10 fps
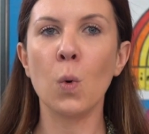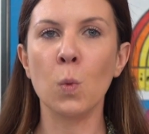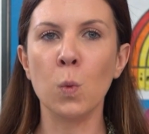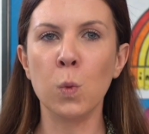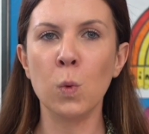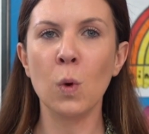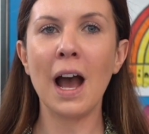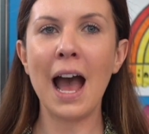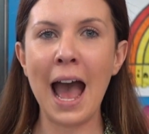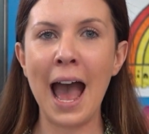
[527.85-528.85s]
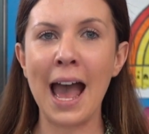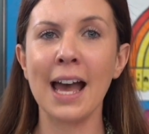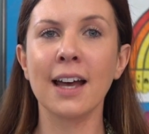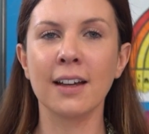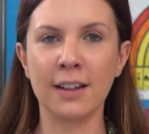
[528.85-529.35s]

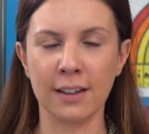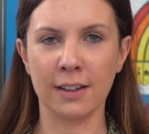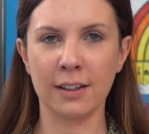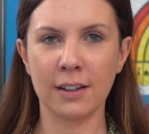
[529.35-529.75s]
W-a-g.